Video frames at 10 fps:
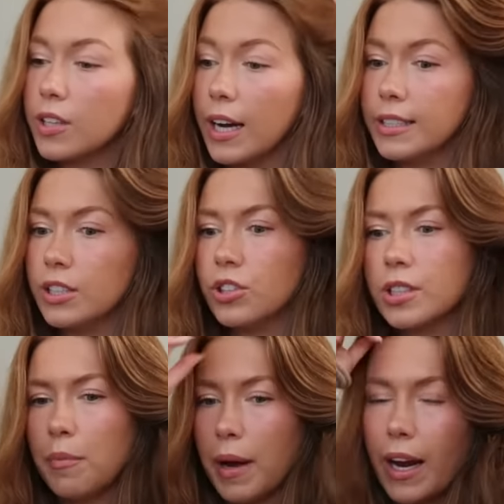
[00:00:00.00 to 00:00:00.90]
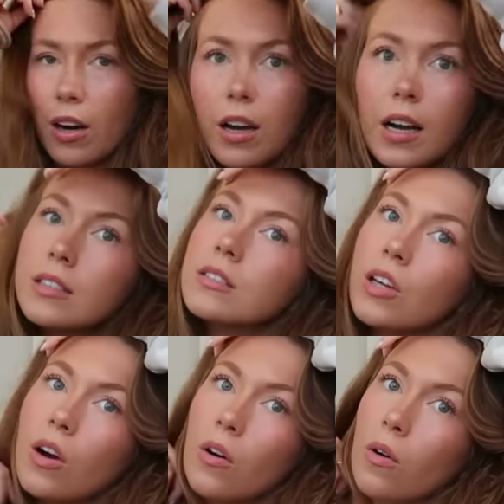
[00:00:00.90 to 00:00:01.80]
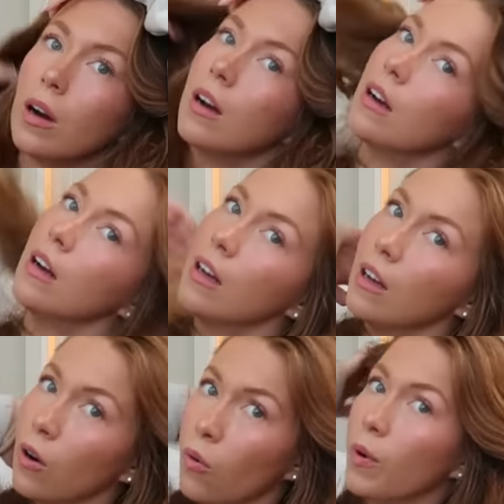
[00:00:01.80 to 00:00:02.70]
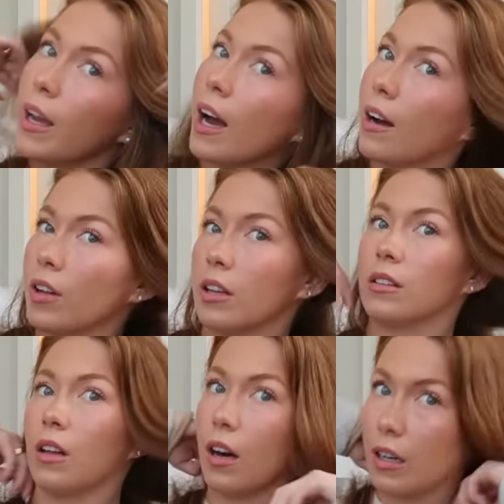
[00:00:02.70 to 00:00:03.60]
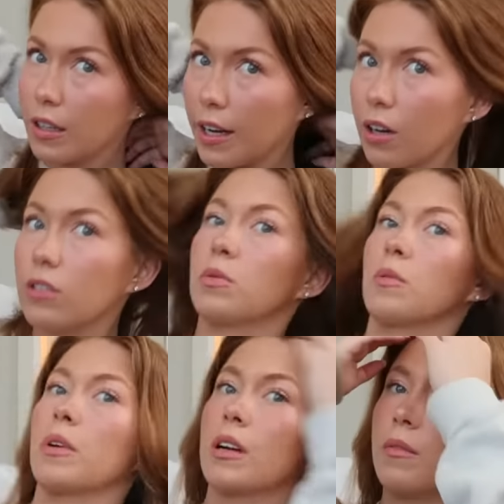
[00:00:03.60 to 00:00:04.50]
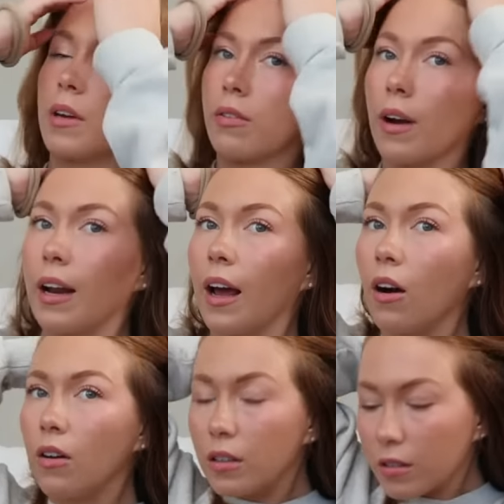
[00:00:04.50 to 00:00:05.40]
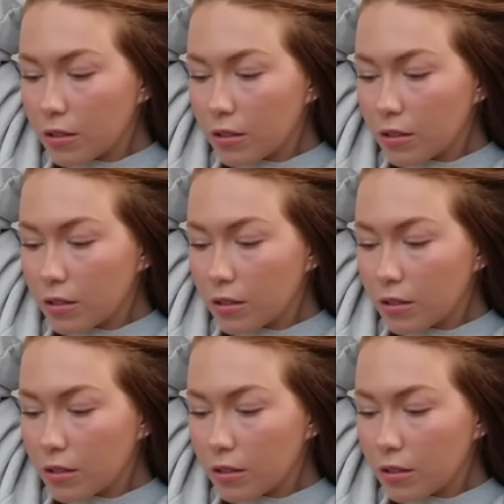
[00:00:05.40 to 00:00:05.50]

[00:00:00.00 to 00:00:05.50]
I did just get my hair cut, so we have a lot of layers we're working with right now.